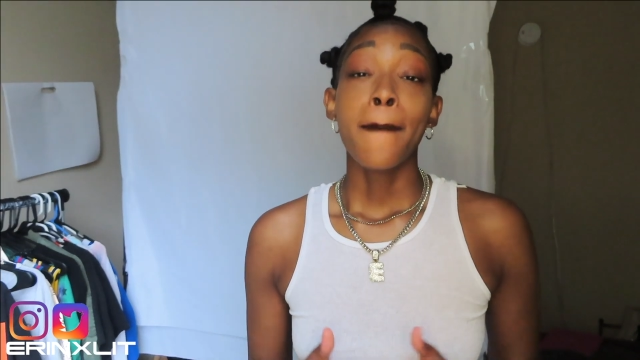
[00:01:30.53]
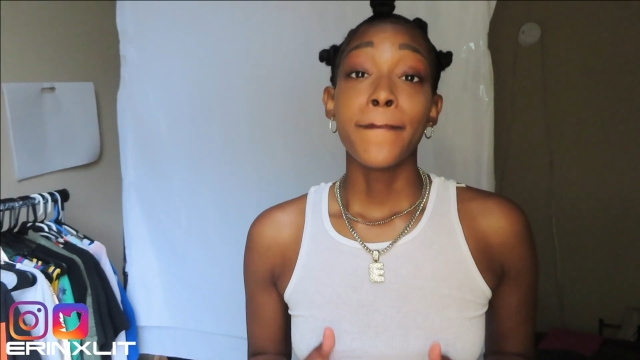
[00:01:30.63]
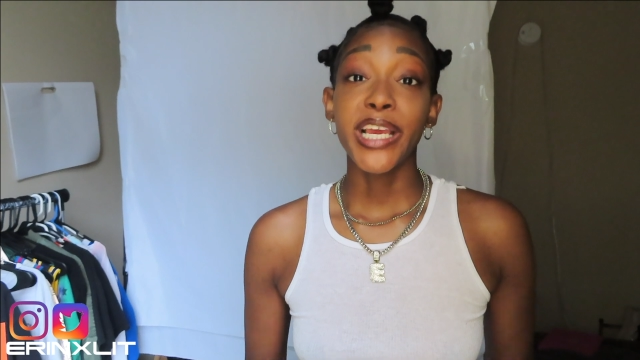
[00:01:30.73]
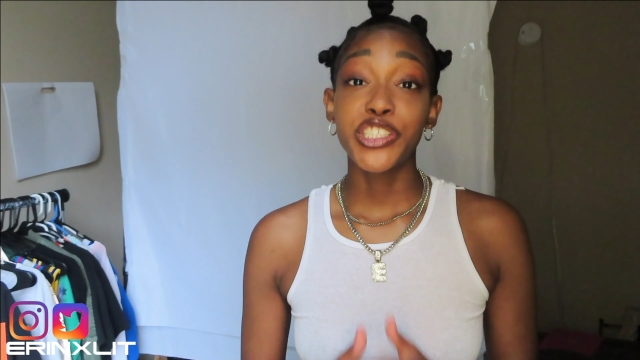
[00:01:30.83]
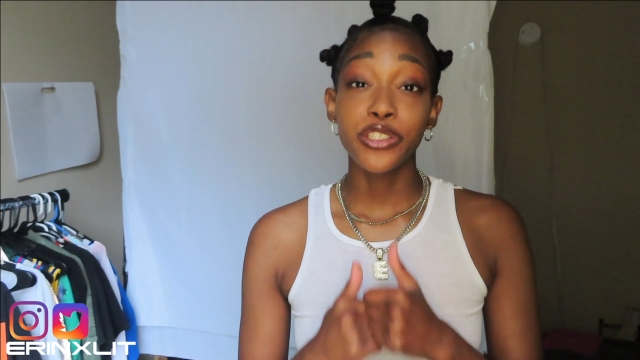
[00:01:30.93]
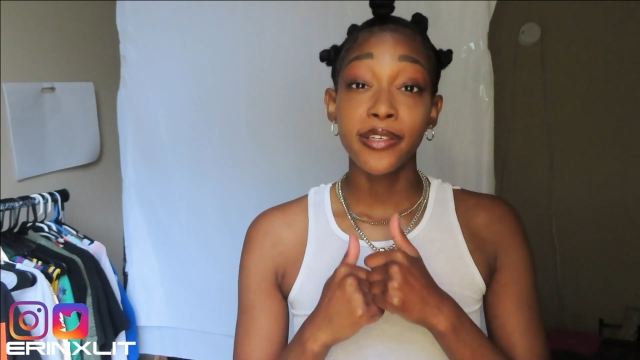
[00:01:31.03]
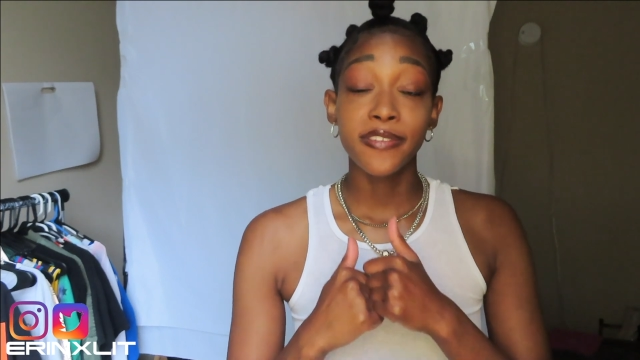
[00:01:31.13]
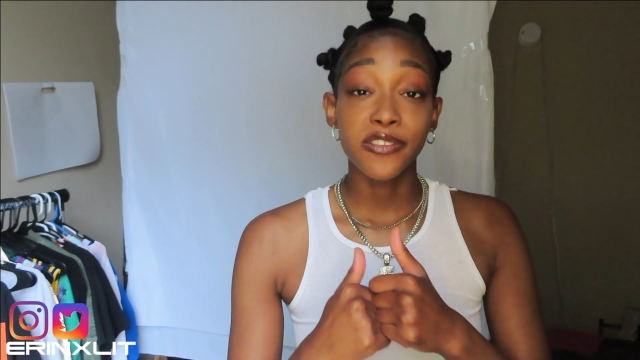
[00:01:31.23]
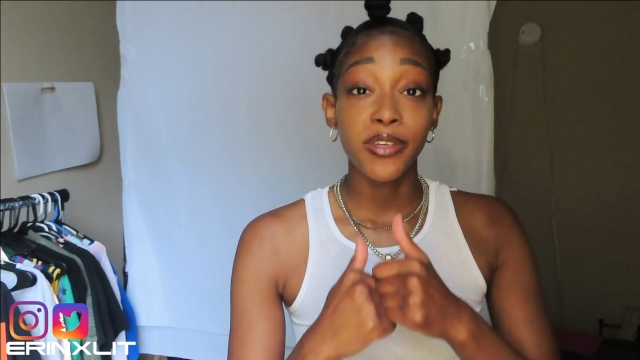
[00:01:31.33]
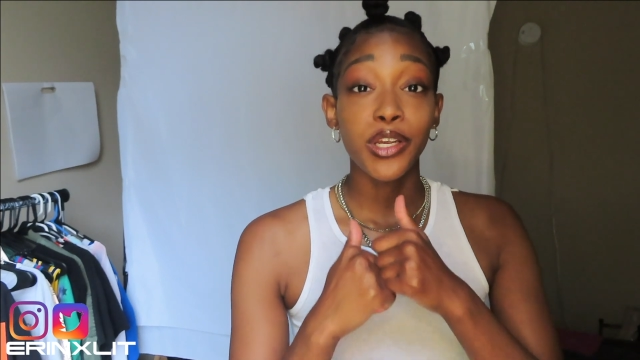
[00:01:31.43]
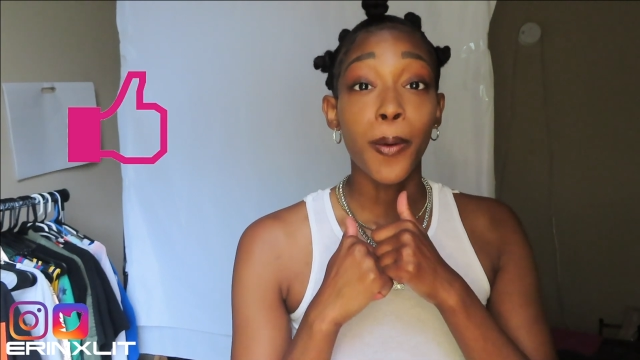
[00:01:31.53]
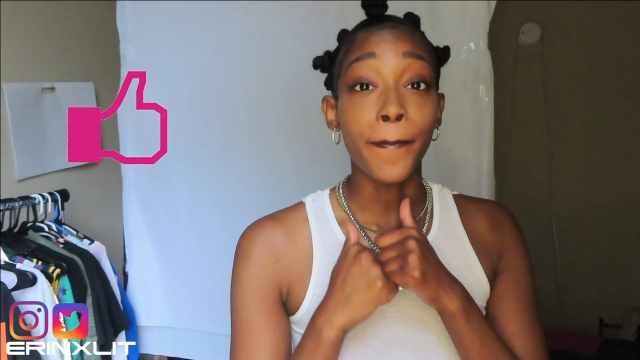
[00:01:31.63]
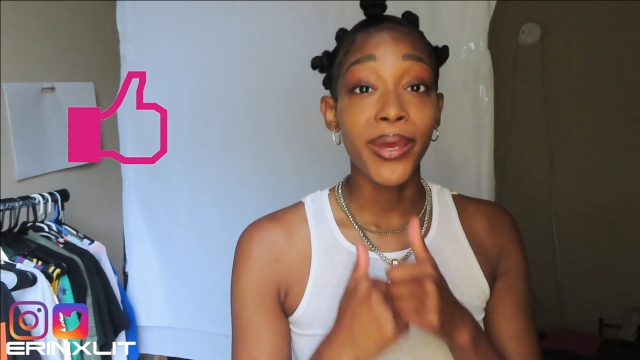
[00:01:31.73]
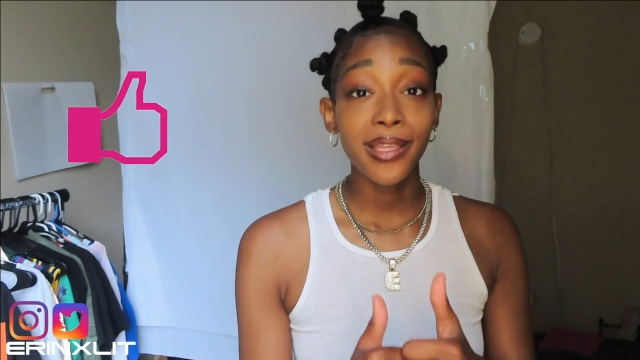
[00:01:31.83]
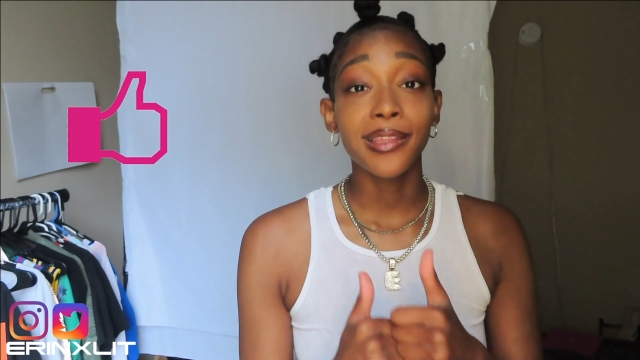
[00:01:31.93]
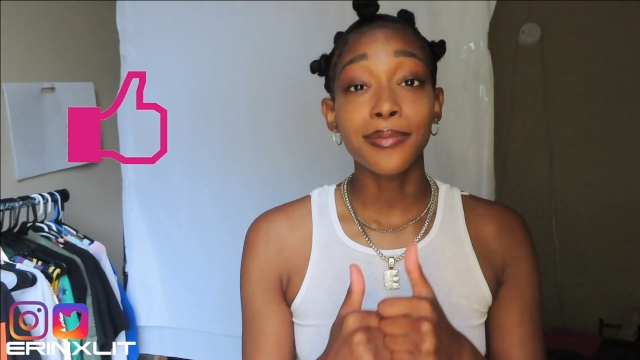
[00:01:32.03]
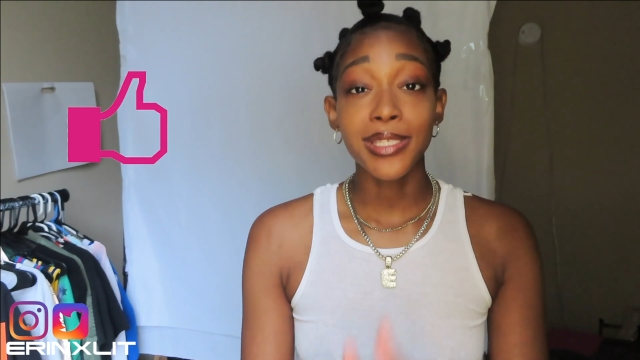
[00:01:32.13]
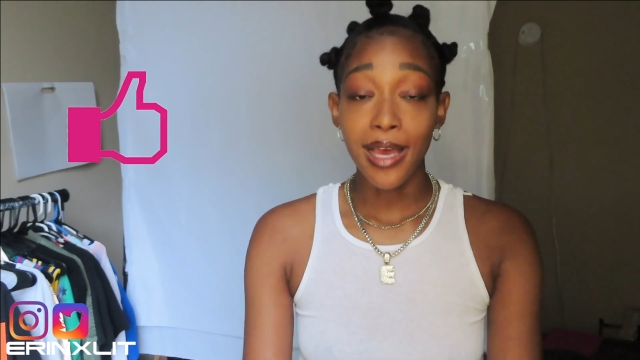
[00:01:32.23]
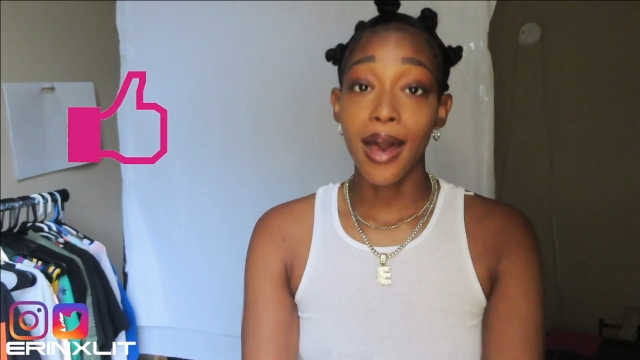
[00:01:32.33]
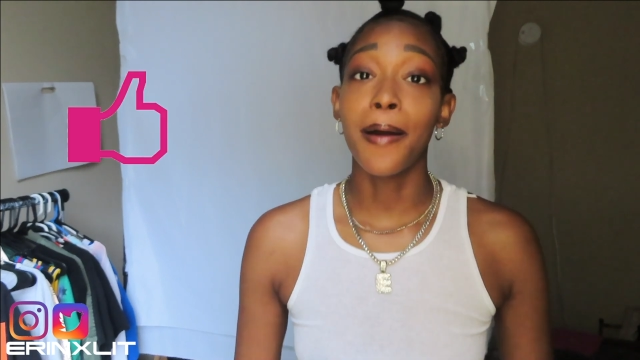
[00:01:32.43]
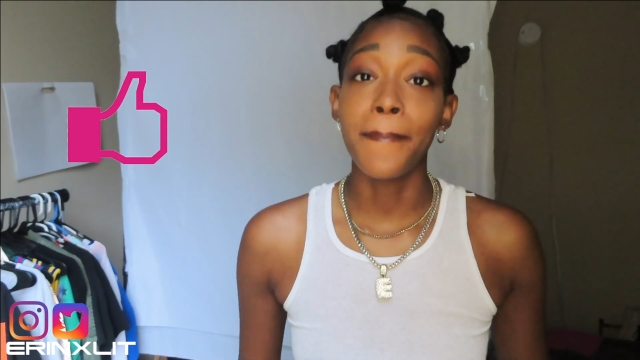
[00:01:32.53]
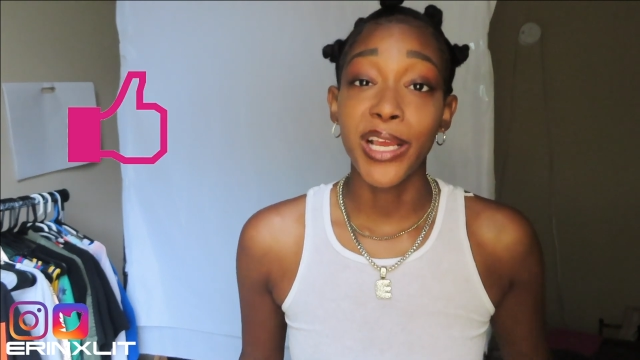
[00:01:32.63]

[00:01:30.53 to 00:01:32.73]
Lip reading: Make sure you give this video a big thumbs up.